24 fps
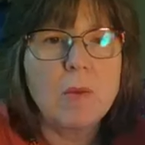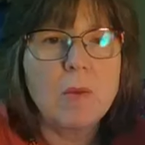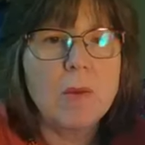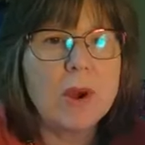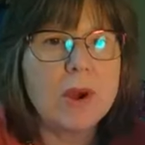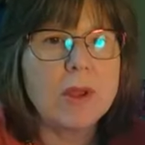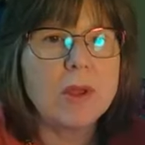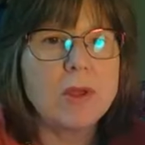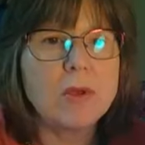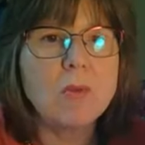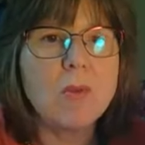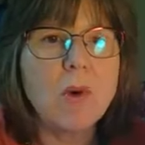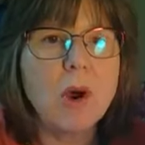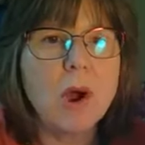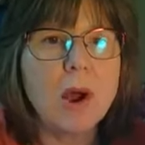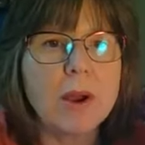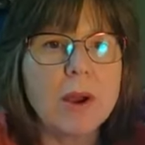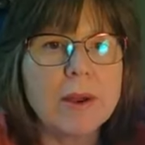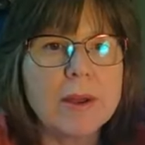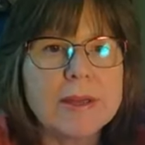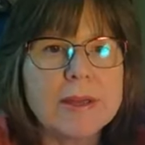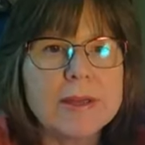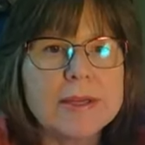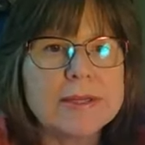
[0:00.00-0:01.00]
where you
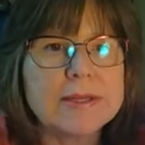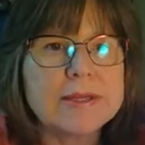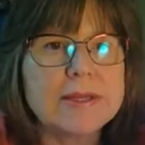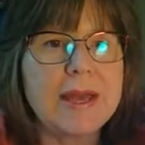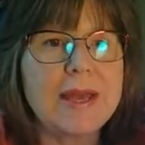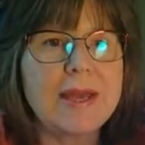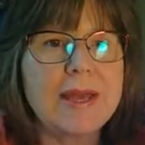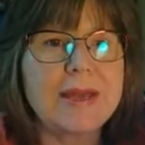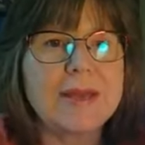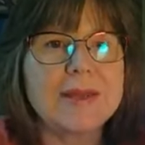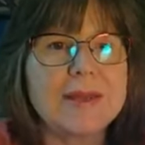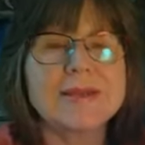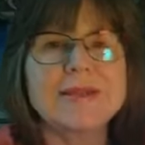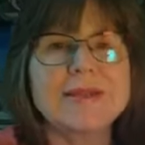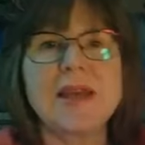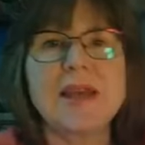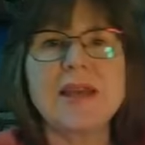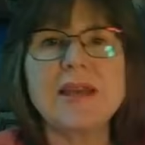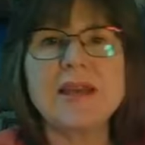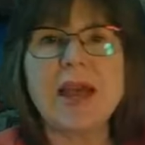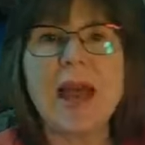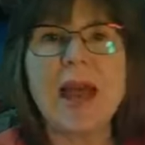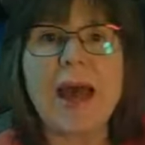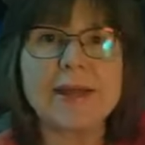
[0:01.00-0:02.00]
are, say, say
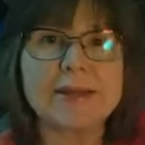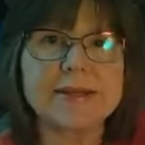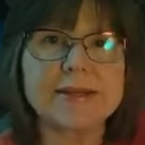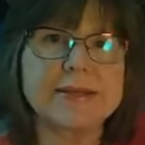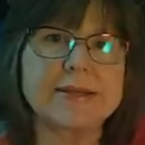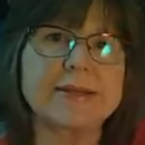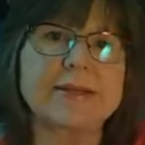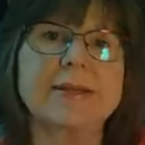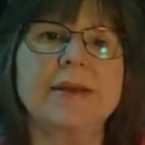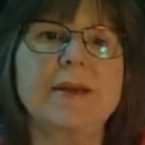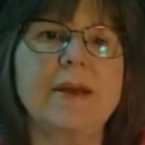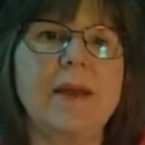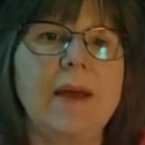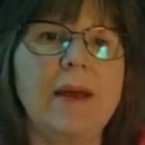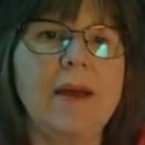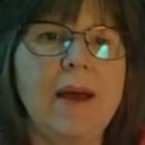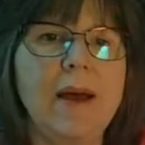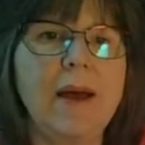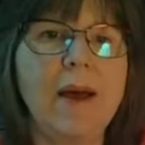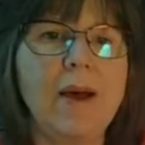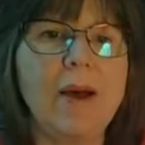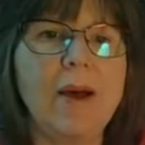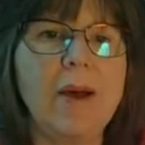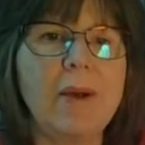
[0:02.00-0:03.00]
yes
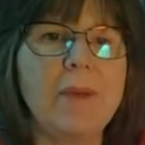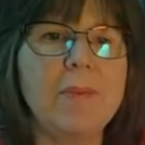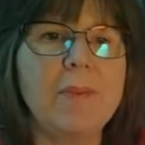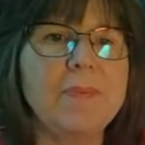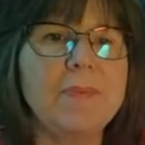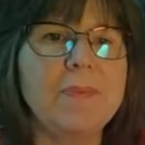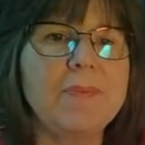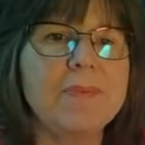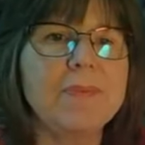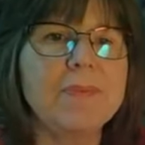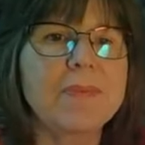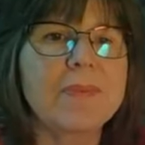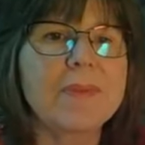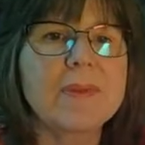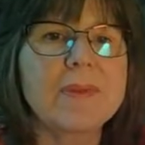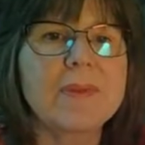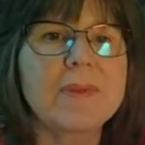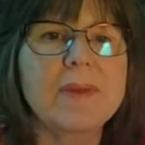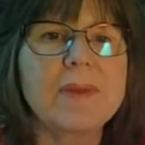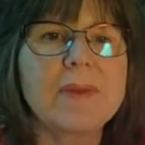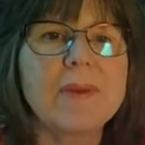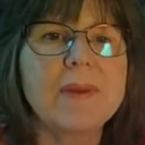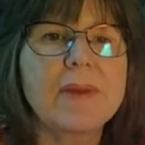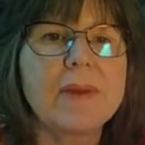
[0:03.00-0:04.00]
um,
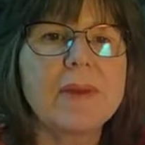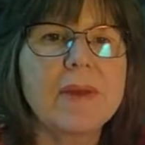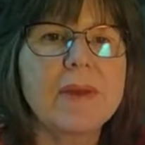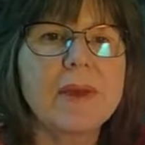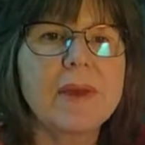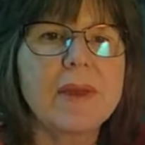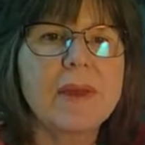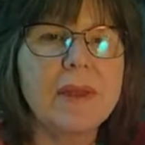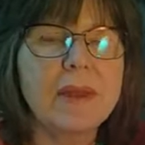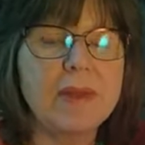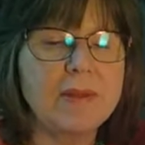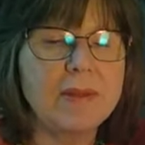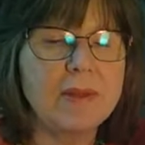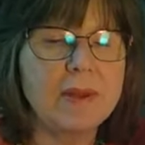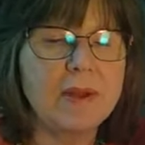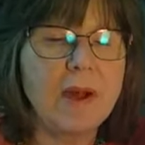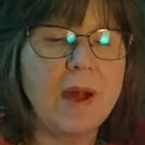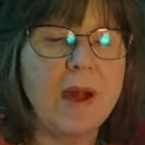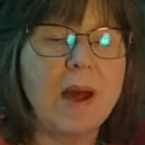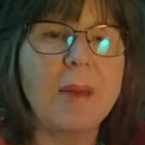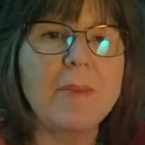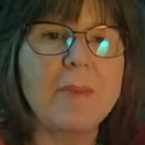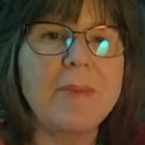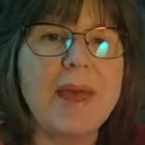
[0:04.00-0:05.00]
in the
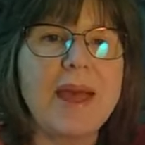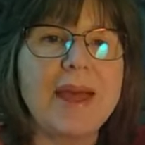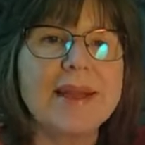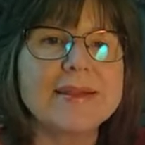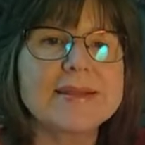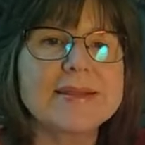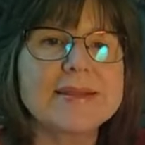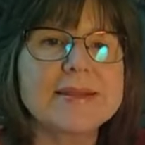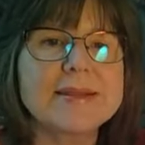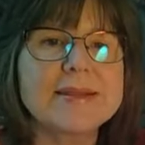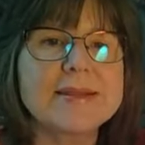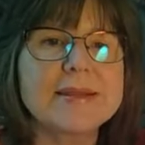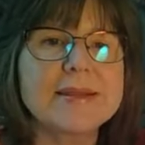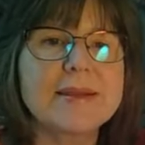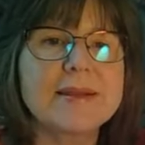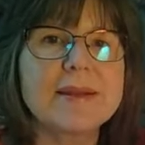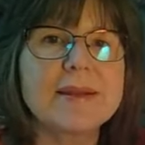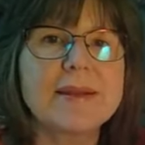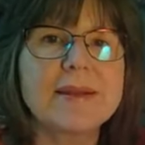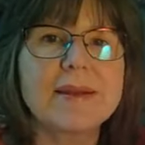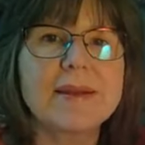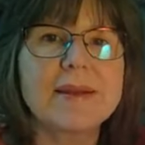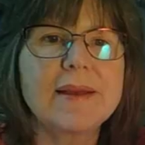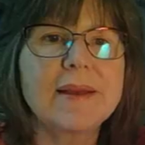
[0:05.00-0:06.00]
comments.
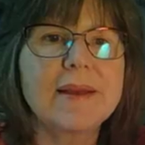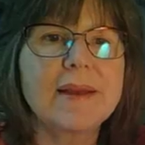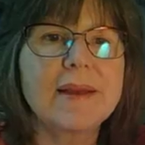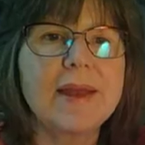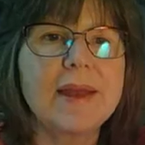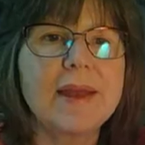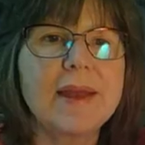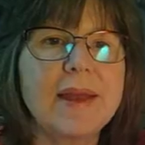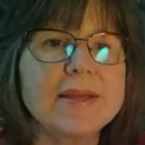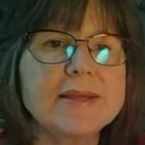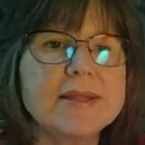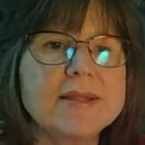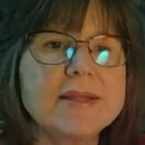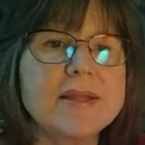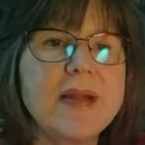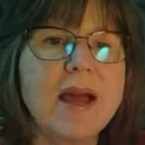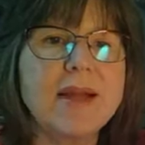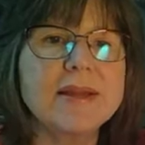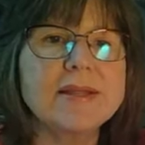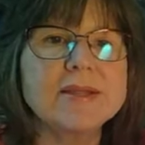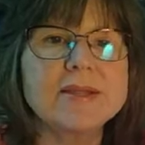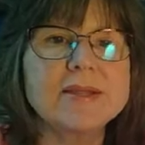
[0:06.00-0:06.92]
It has not